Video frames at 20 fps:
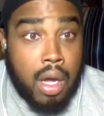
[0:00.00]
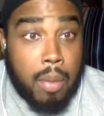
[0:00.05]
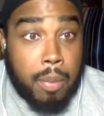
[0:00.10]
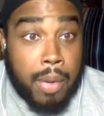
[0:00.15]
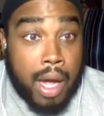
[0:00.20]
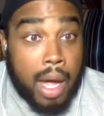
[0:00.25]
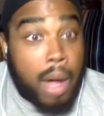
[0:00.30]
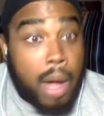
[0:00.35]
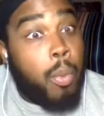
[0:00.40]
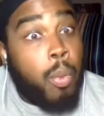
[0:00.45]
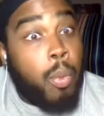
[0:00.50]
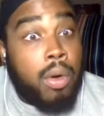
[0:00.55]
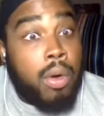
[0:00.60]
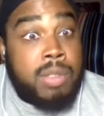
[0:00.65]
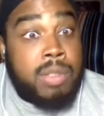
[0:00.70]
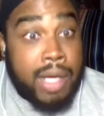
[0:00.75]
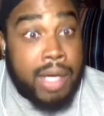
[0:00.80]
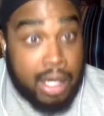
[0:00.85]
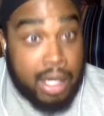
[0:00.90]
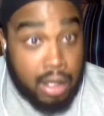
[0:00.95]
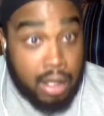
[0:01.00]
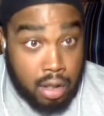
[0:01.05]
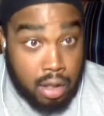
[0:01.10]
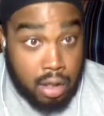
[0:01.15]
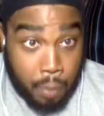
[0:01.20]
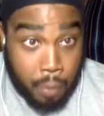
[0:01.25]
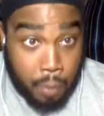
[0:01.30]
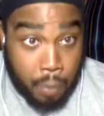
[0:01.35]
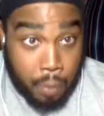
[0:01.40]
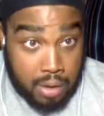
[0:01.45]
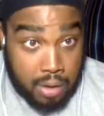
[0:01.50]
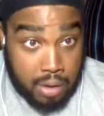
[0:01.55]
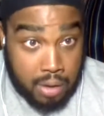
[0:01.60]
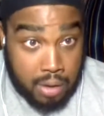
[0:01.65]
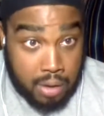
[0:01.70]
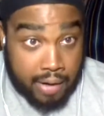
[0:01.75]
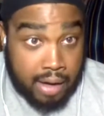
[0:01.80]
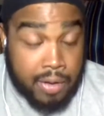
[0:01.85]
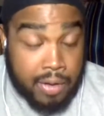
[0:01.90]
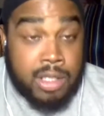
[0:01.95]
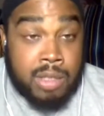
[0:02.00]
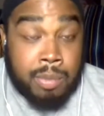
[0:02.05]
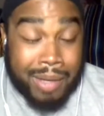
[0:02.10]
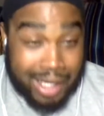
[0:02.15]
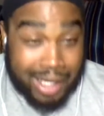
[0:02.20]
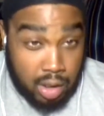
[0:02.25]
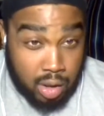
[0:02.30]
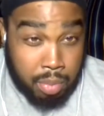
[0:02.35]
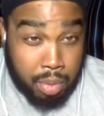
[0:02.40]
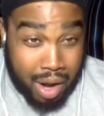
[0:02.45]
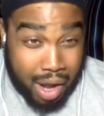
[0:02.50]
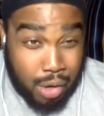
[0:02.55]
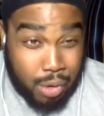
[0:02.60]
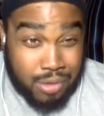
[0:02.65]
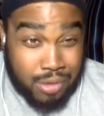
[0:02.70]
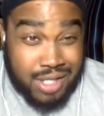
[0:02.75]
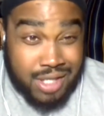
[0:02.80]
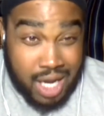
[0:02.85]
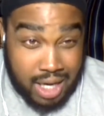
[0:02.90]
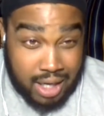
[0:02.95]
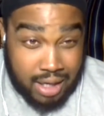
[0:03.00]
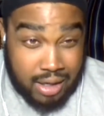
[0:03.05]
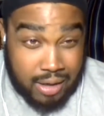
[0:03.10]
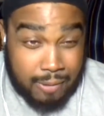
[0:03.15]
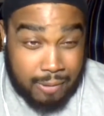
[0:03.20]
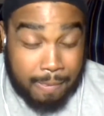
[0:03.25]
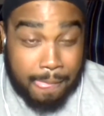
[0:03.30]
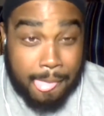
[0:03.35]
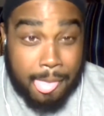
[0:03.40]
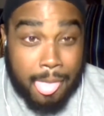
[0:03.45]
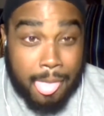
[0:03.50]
But speaking of 45 and speaking of Brian Ortega